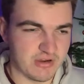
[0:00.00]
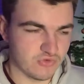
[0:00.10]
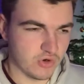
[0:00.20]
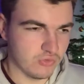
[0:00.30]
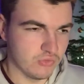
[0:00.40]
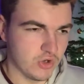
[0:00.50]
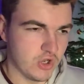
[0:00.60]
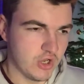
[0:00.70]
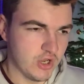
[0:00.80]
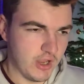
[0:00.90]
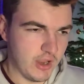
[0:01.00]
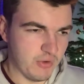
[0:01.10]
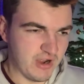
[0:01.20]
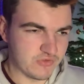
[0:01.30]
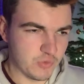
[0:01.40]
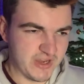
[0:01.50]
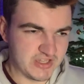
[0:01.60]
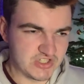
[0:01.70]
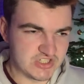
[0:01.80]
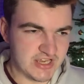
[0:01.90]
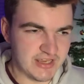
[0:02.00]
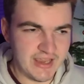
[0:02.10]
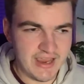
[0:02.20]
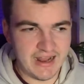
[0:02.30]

role. We'll have to wait and see.